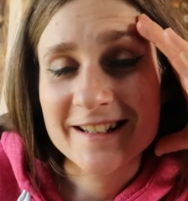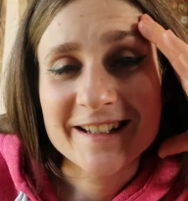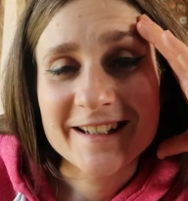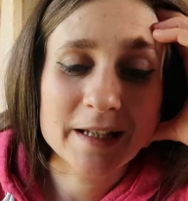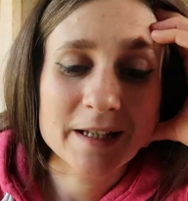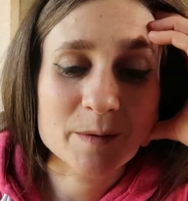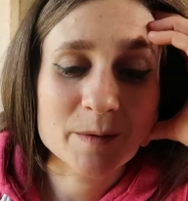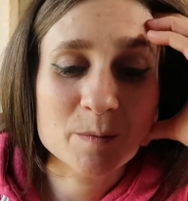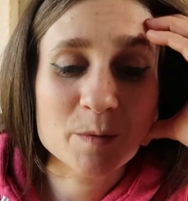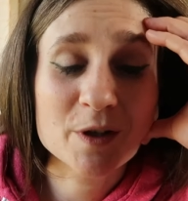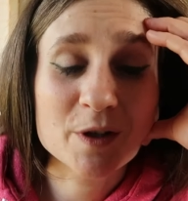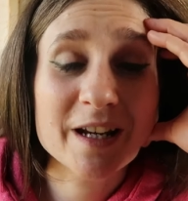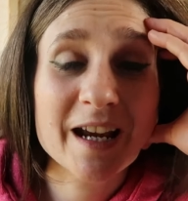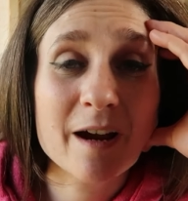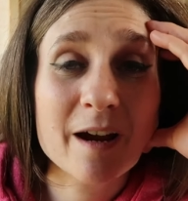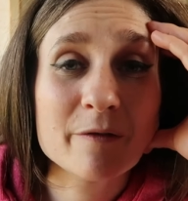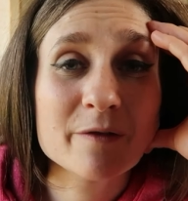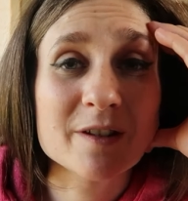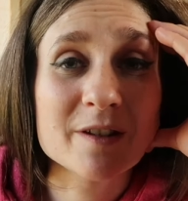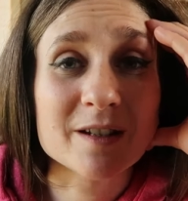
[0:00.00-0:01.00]
It's Monday
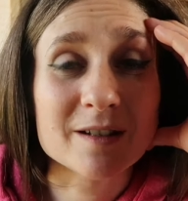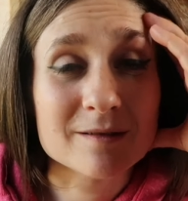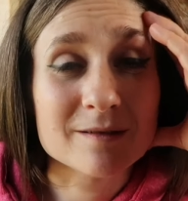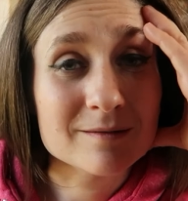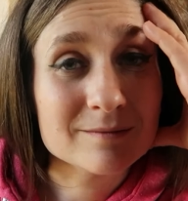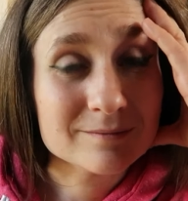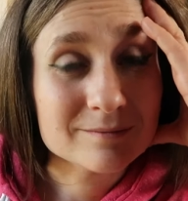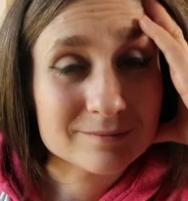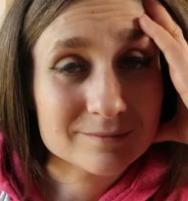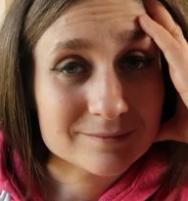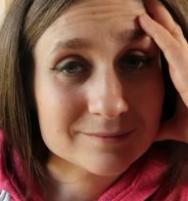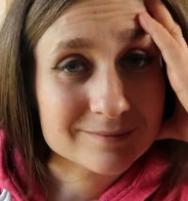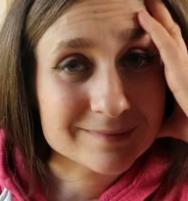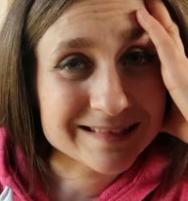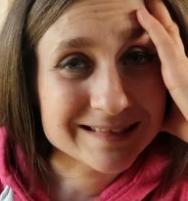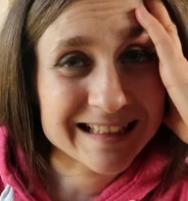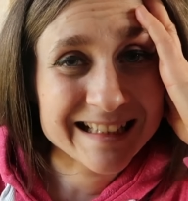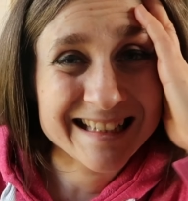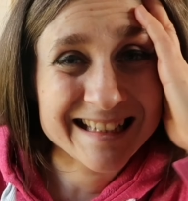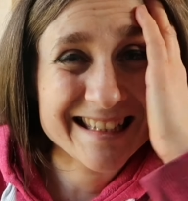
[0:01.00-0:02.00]
afternoon,
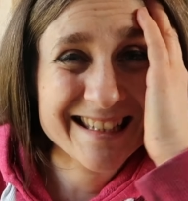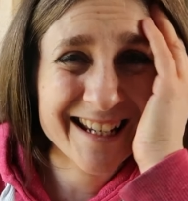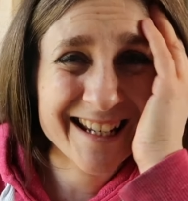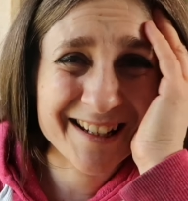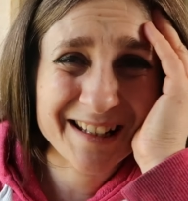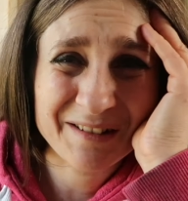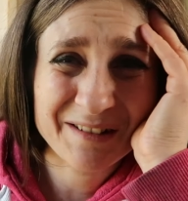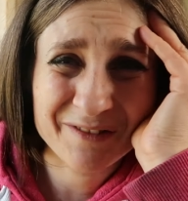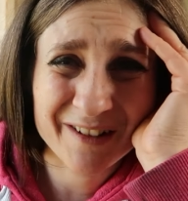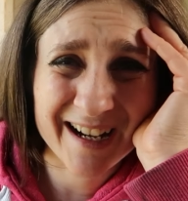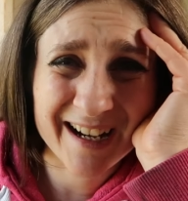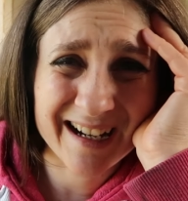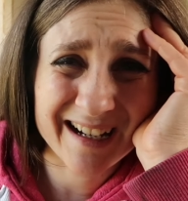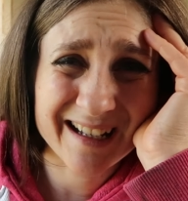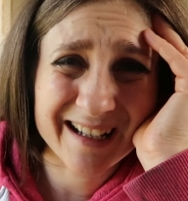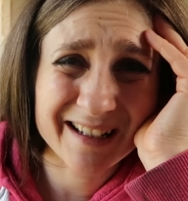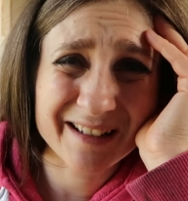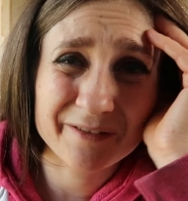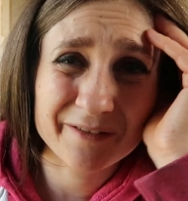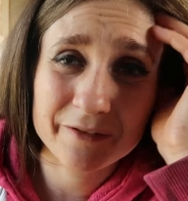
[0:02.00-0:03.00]
it's 10 to
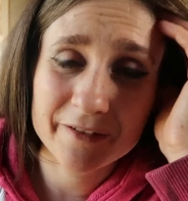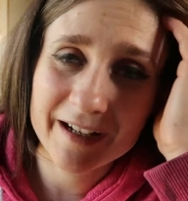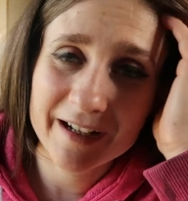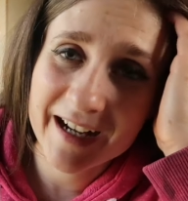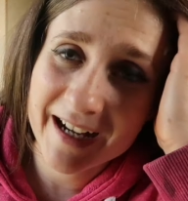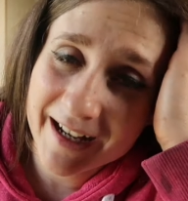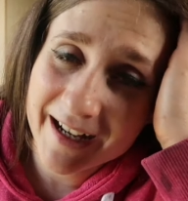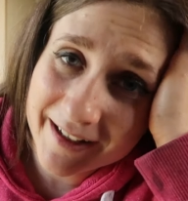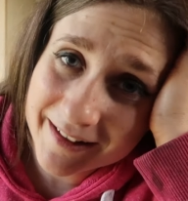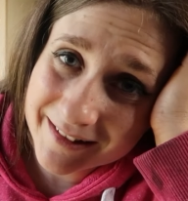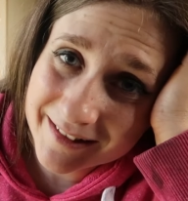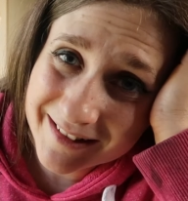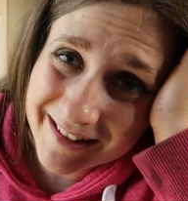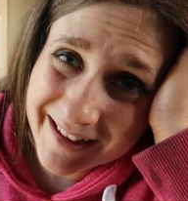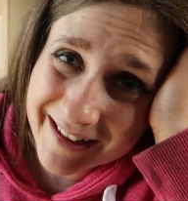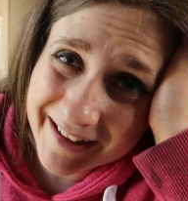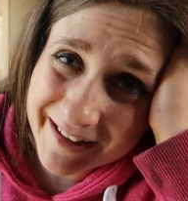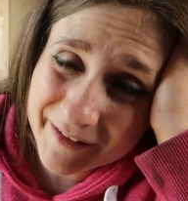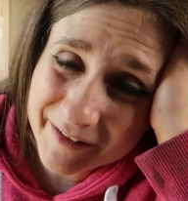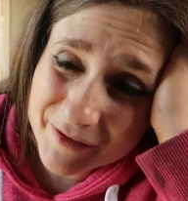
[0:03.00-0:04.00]
5 and
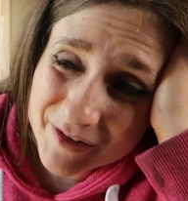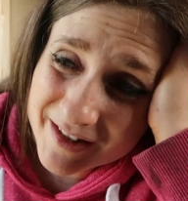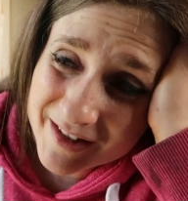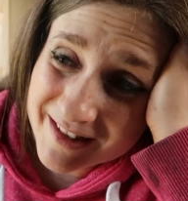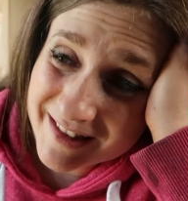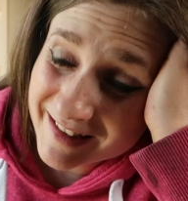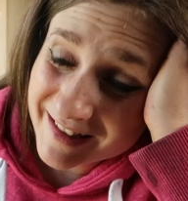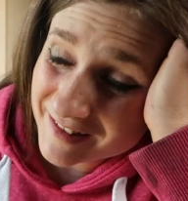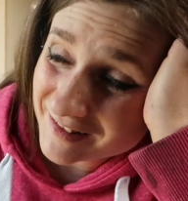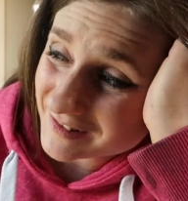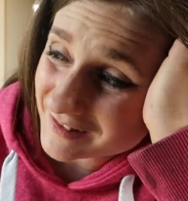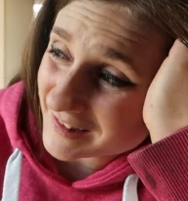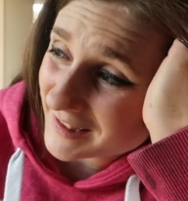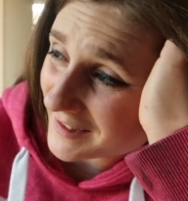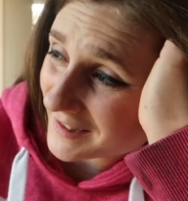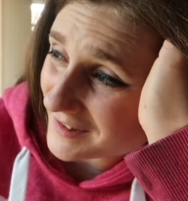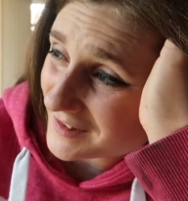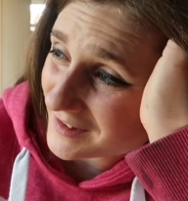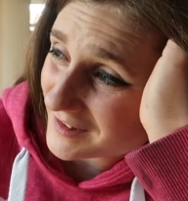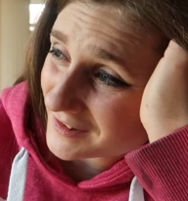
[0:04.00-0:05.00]
I have still
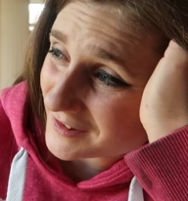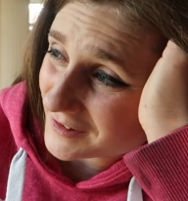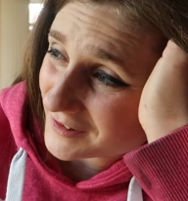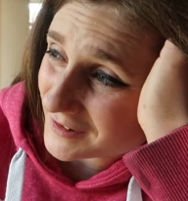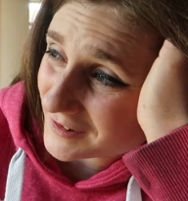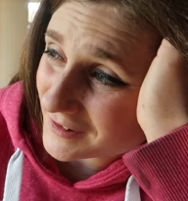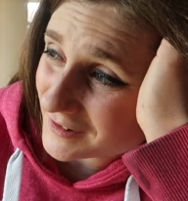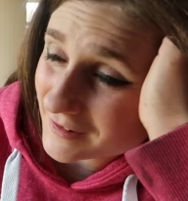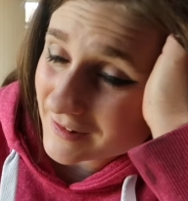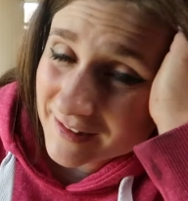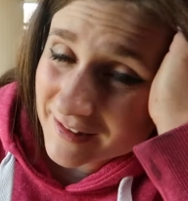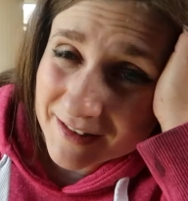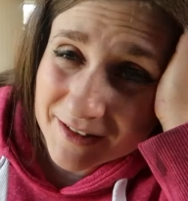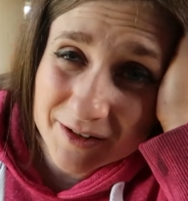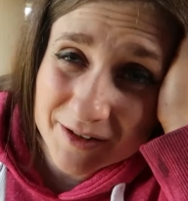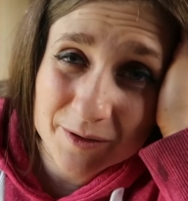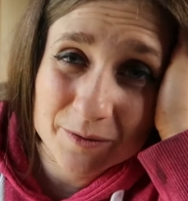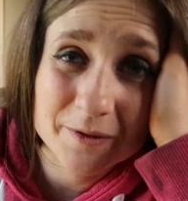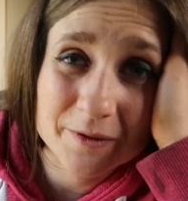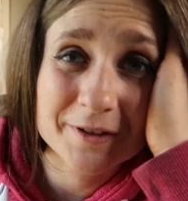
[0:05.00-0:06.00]
yet to go
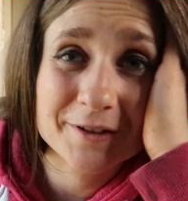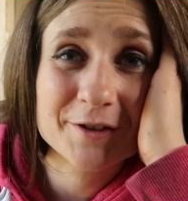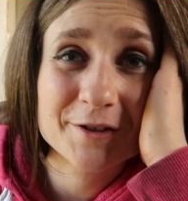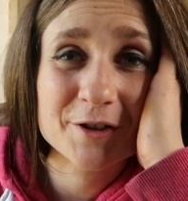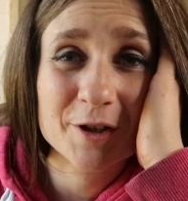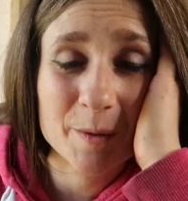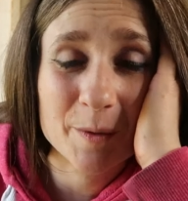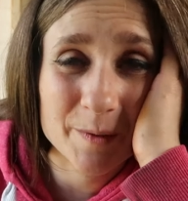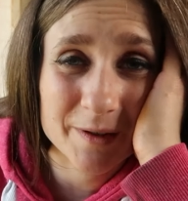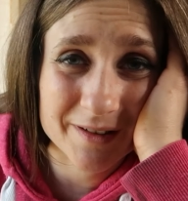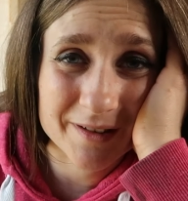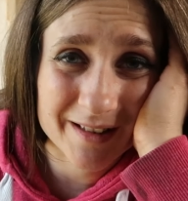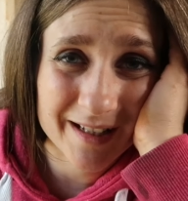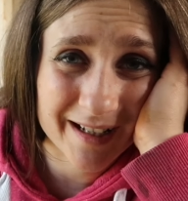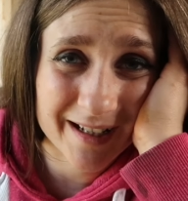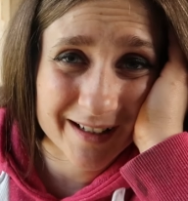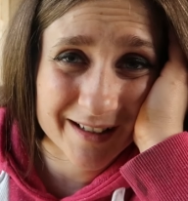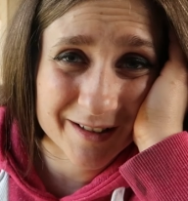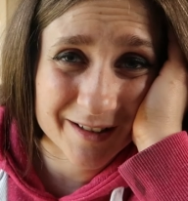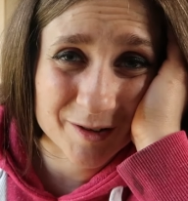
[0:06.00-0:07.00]
into the workshop and
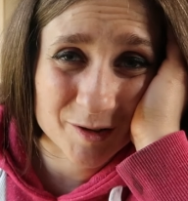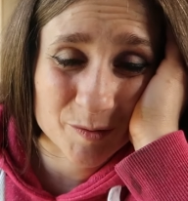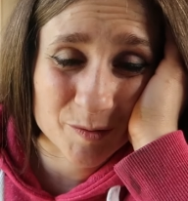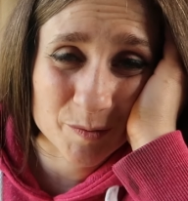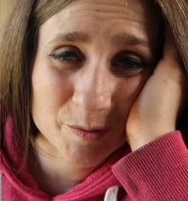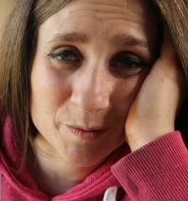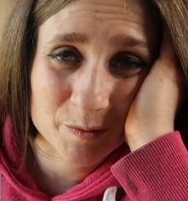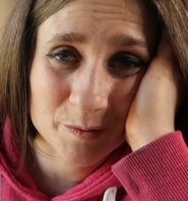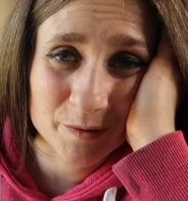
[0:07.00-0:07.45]
tidy up,